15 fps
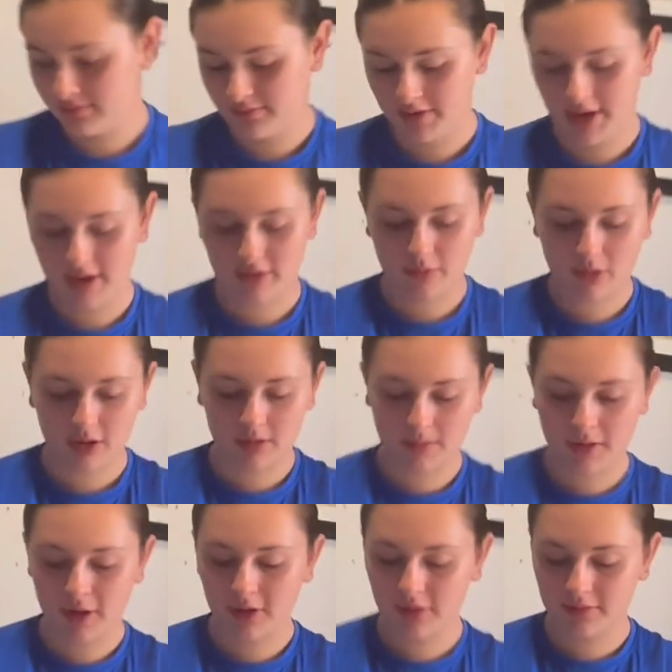we got a water
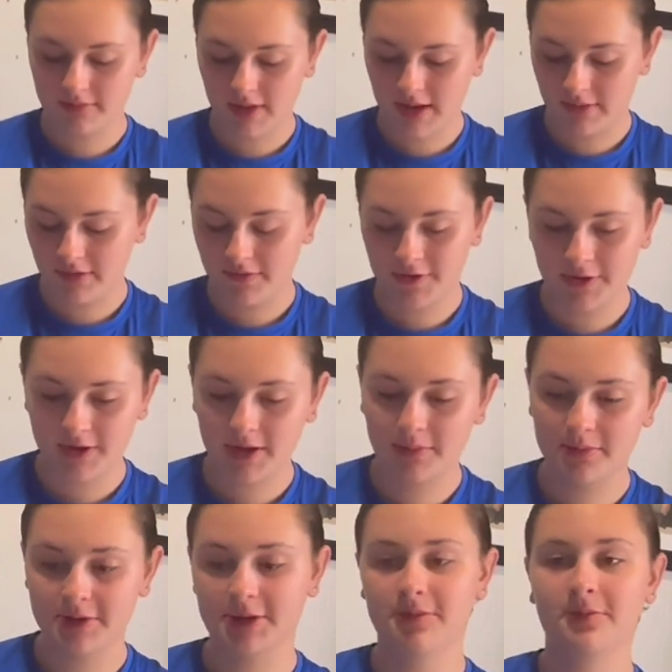bottle and we filled it up
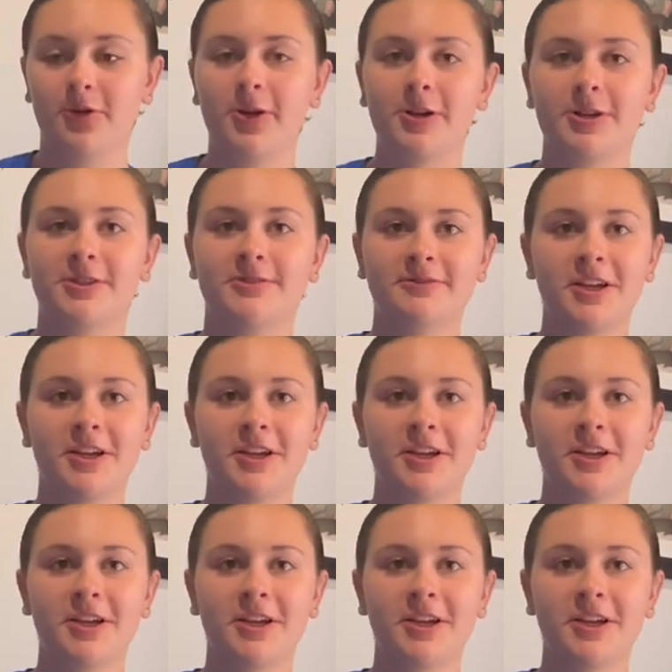with some water